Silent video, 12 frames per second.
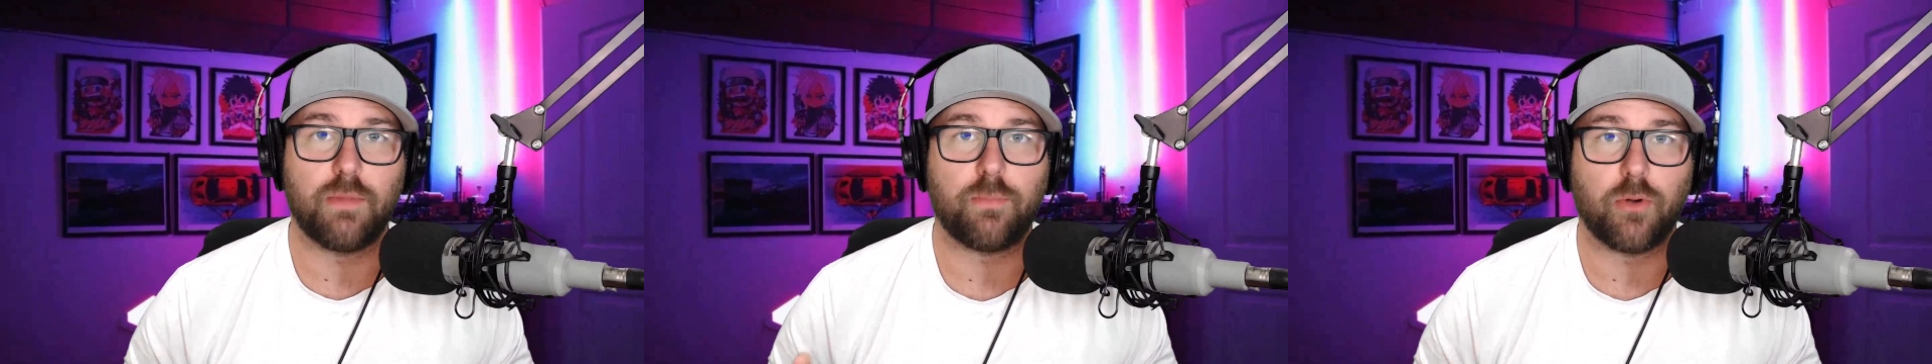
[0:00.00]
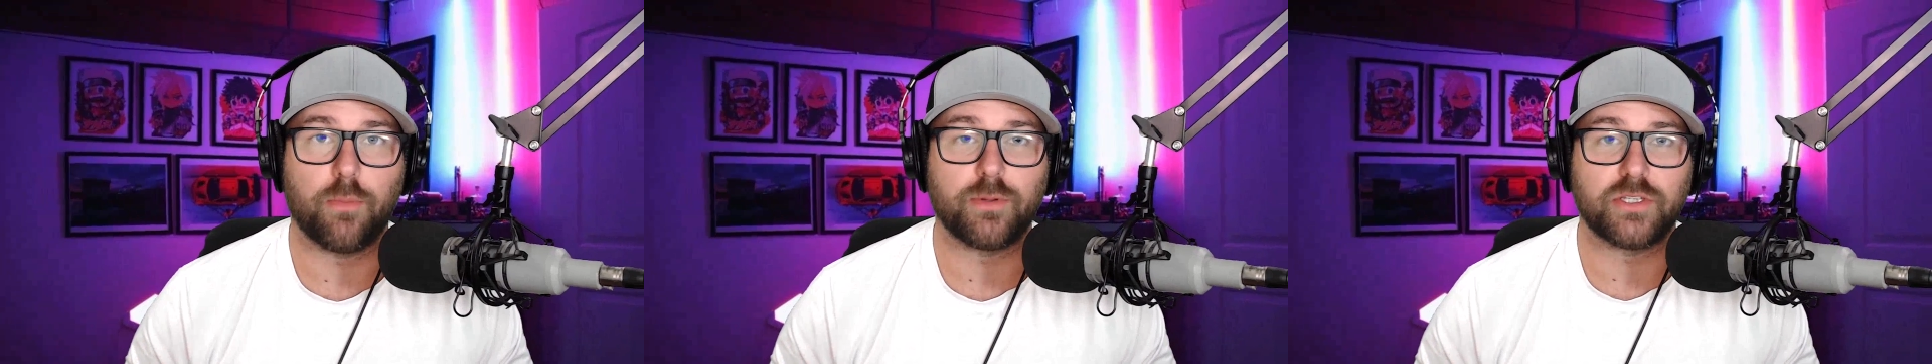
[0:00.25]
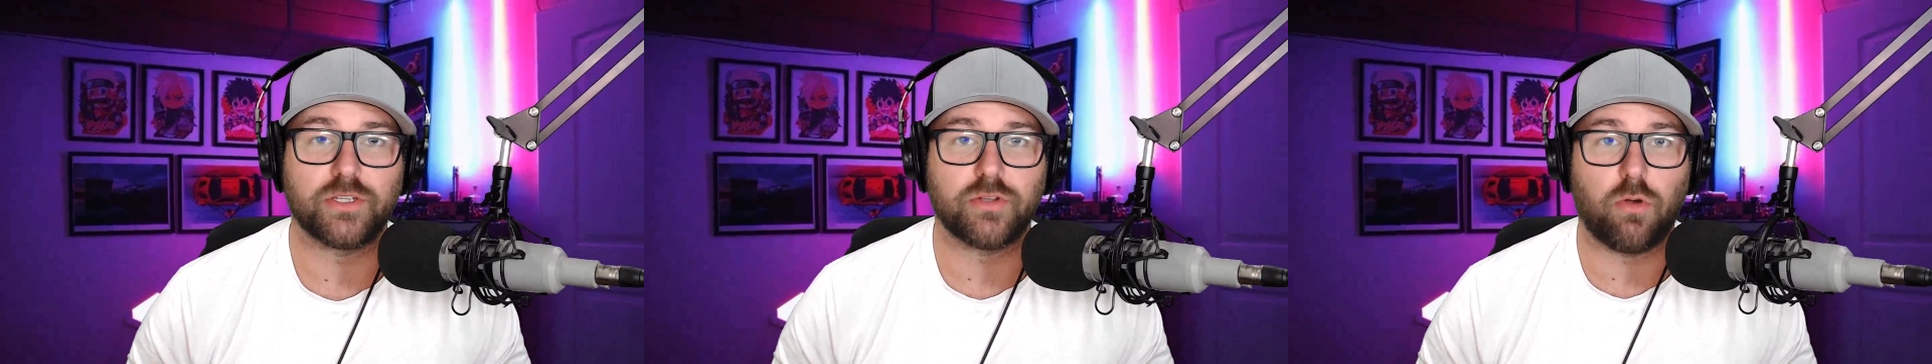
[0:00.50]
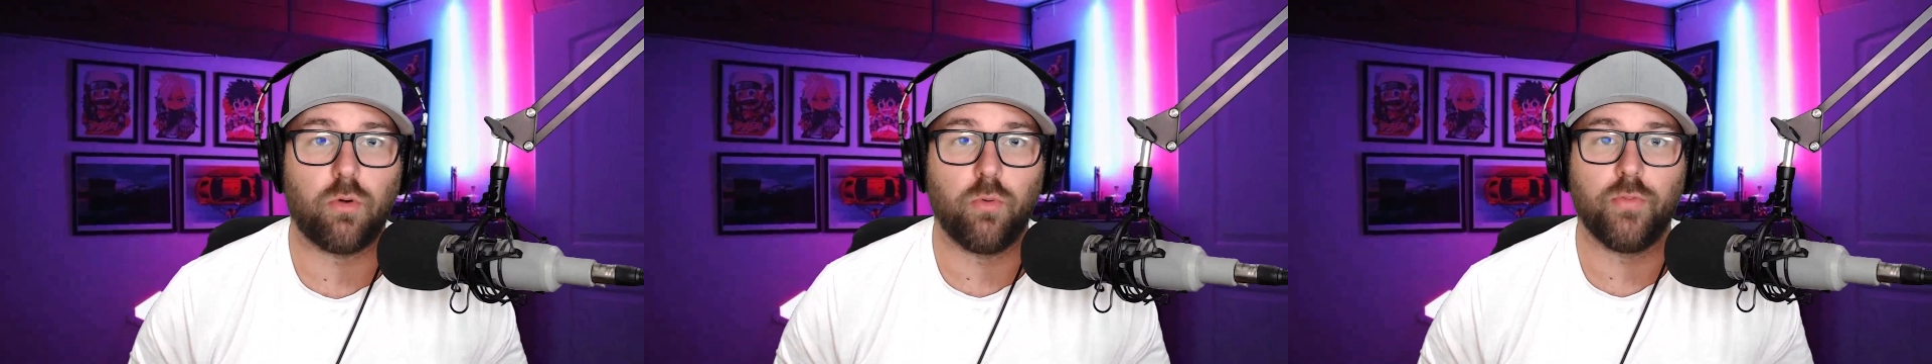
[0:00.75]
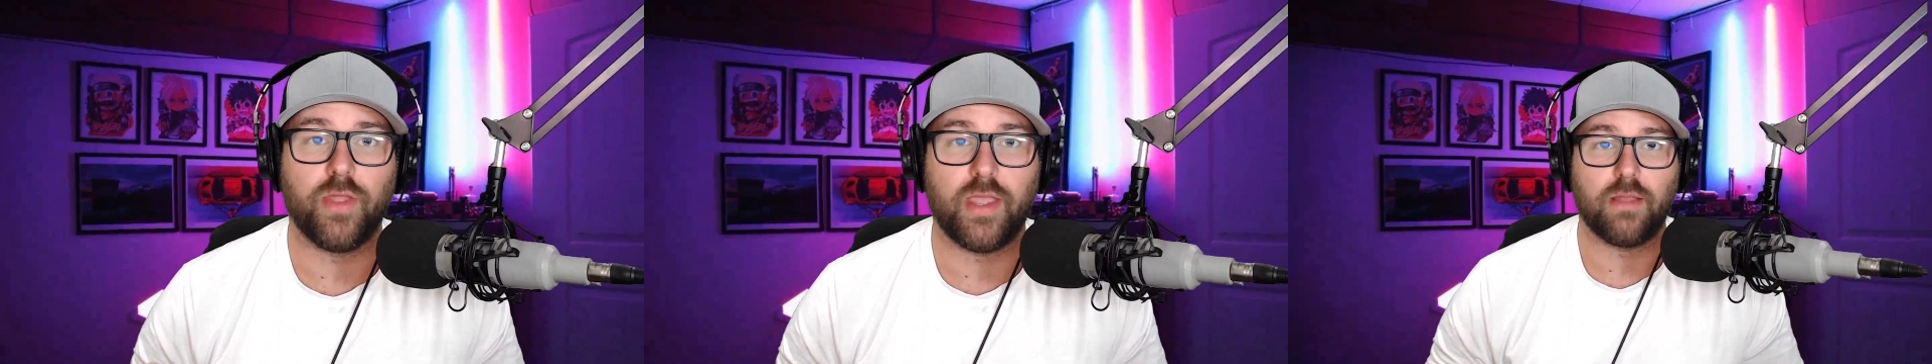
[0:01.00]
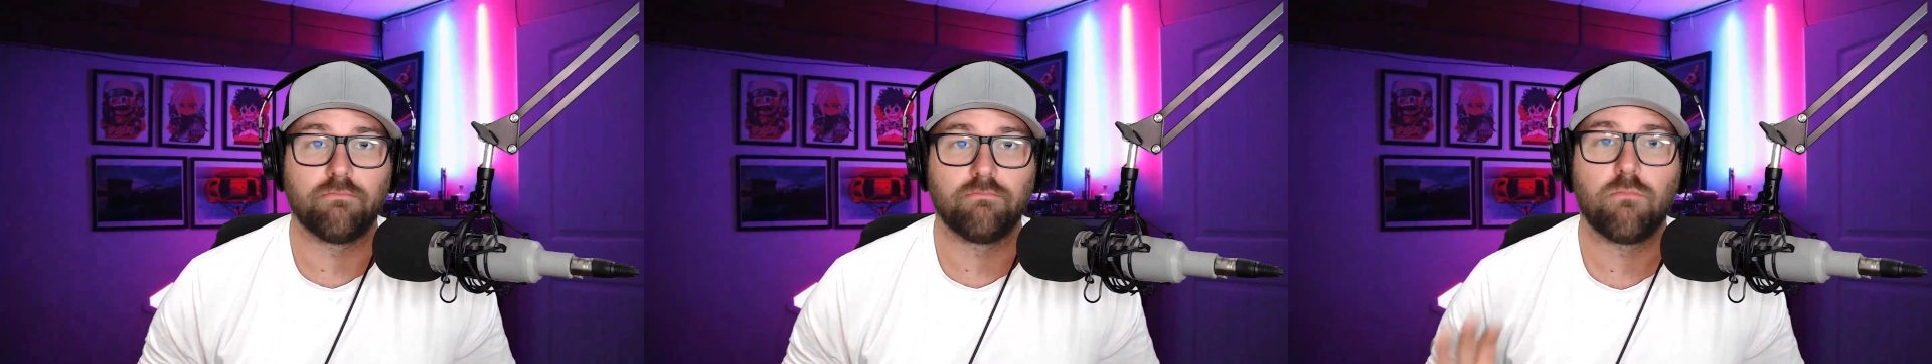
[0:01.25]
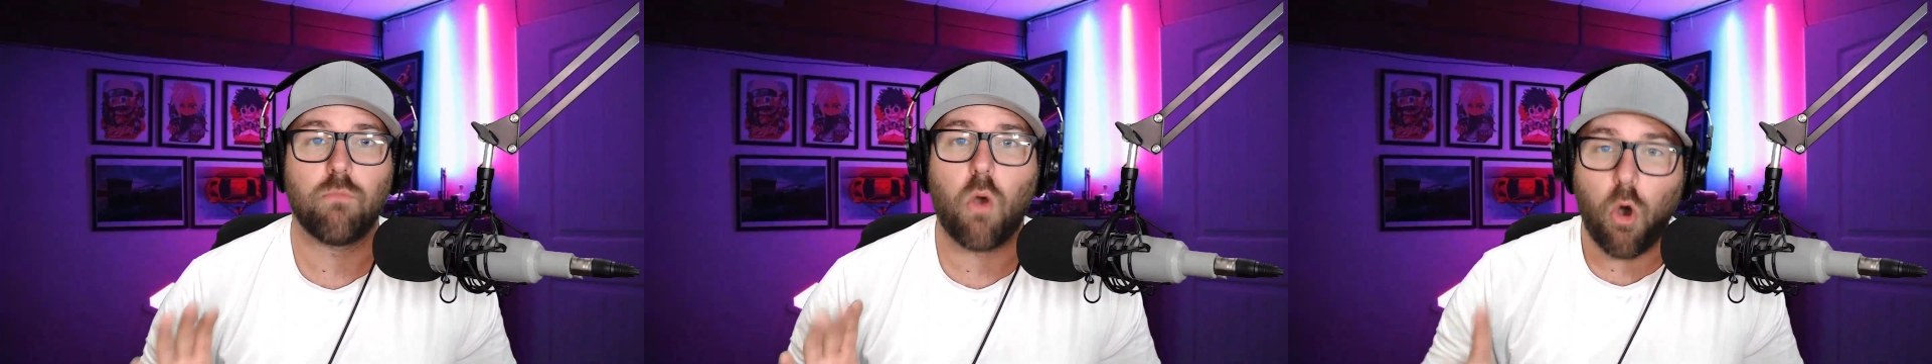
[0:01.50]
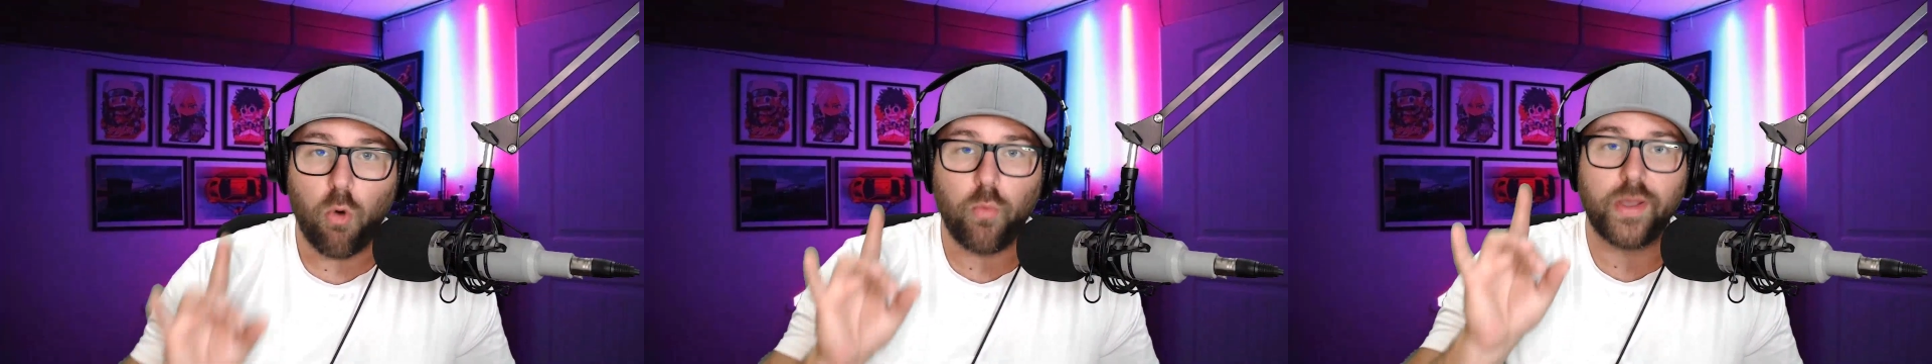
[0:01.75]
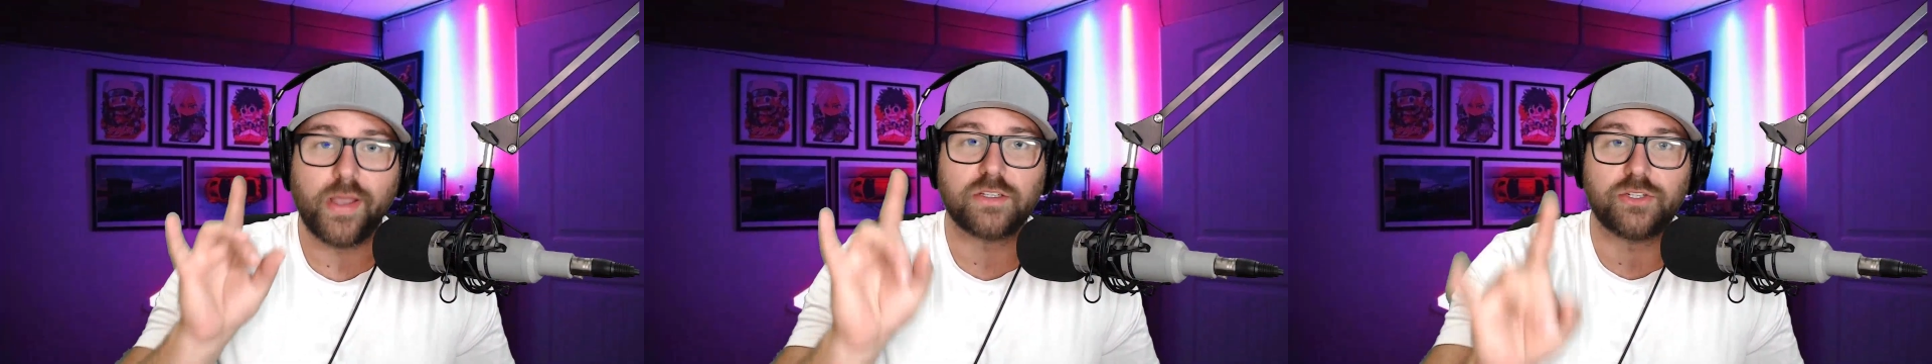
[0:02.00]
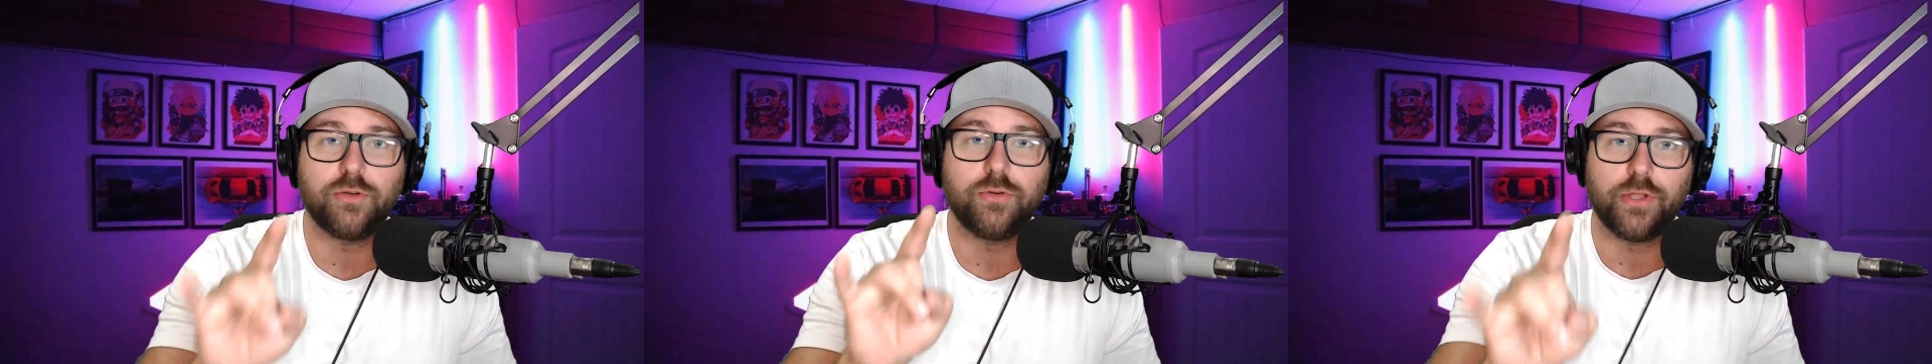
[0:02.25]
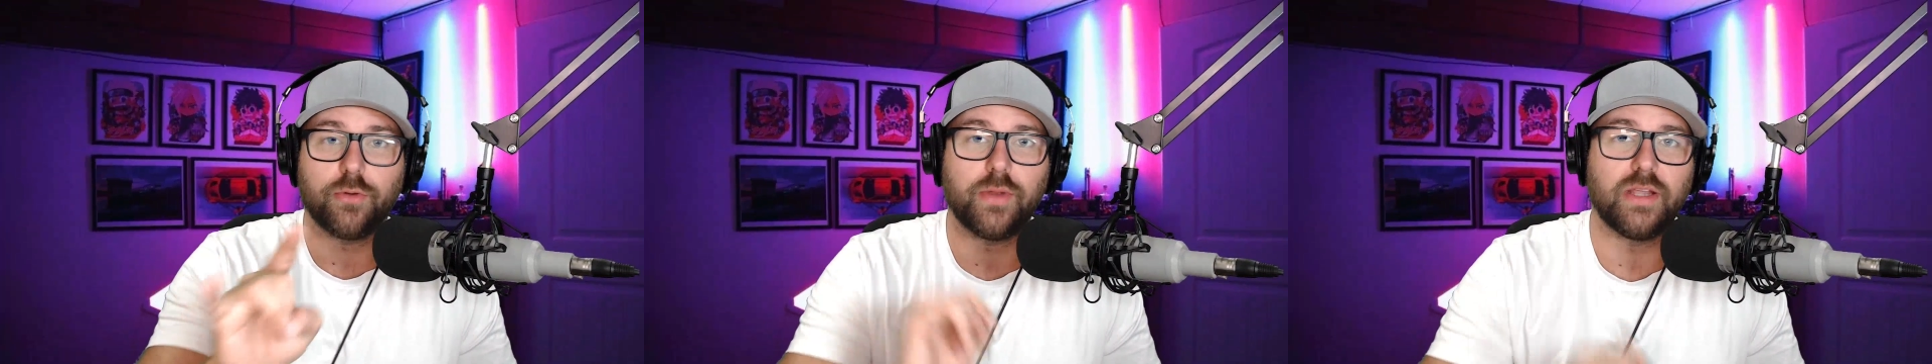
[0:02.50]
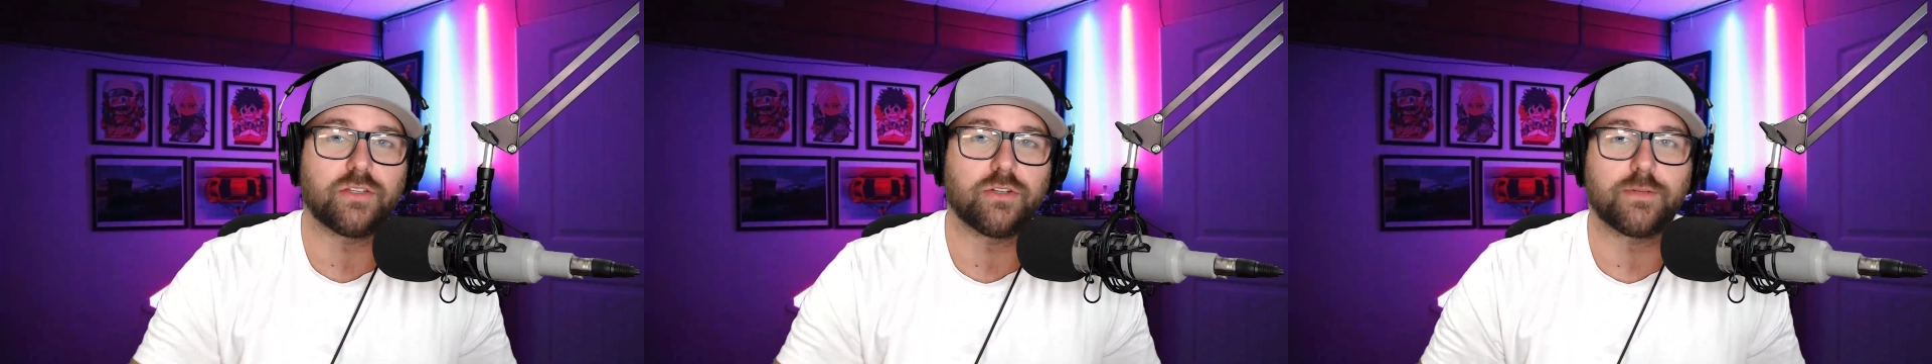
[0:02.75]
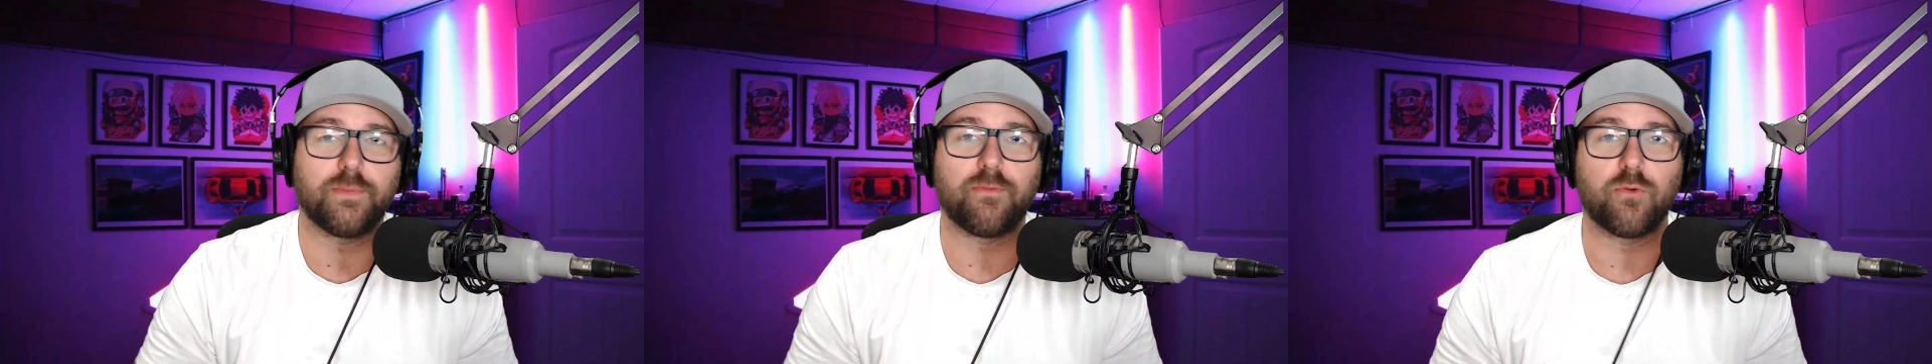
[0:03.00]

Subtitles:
purposes only. Always do your research before